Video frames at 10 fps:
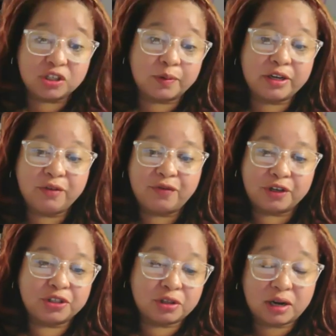when you
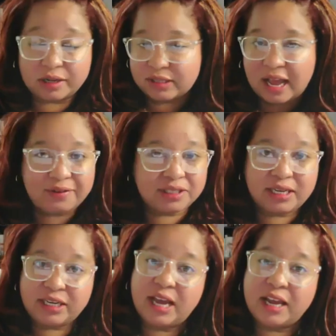first started, because obviously
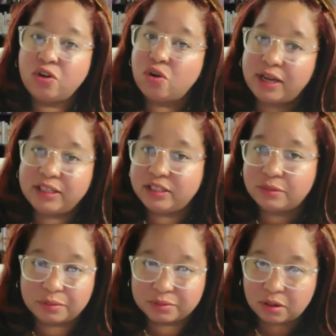I didn't had no idea
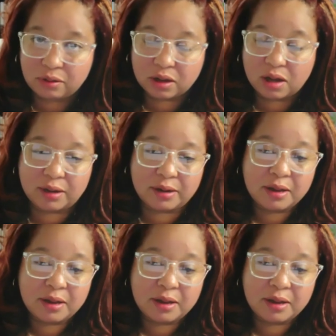what was going on